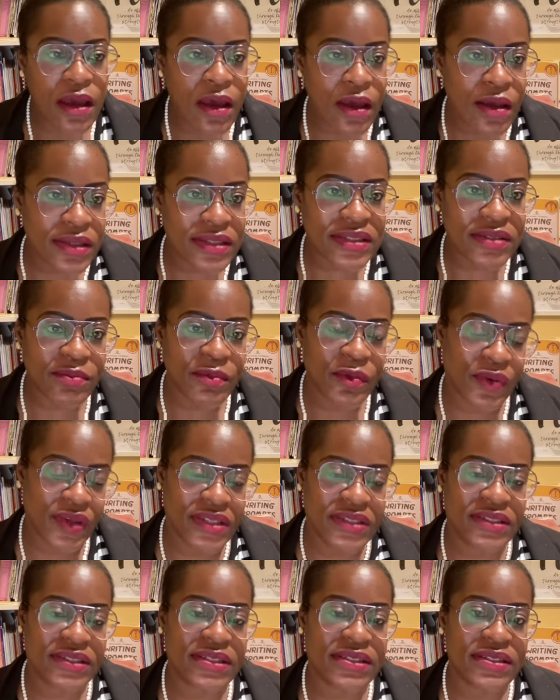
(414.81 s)
ask them
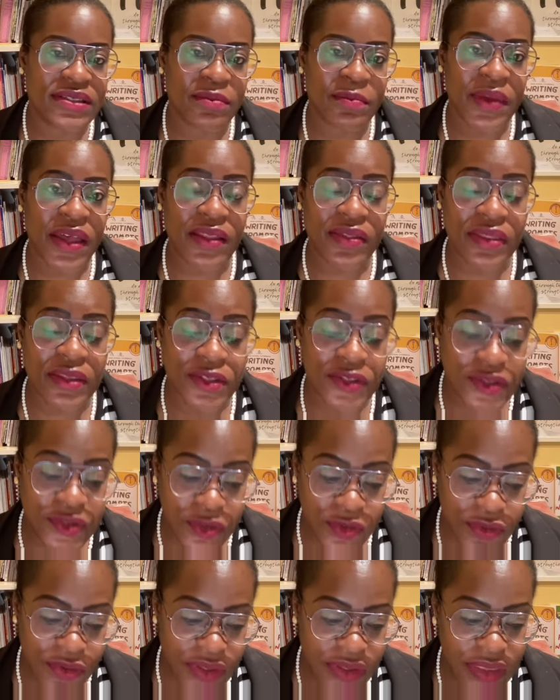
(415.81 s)
questions about the
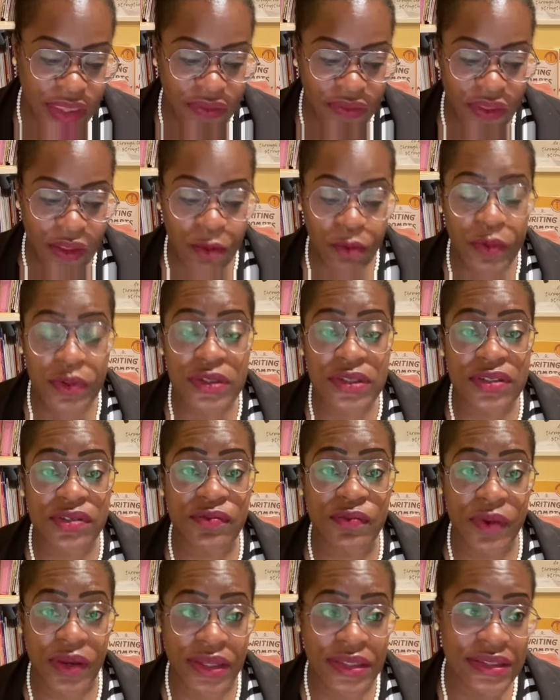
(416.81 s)
story that they want to
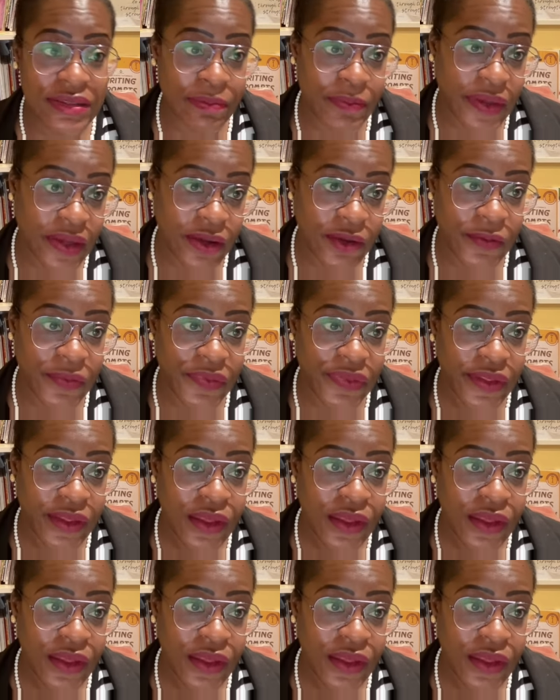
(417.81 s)
write about.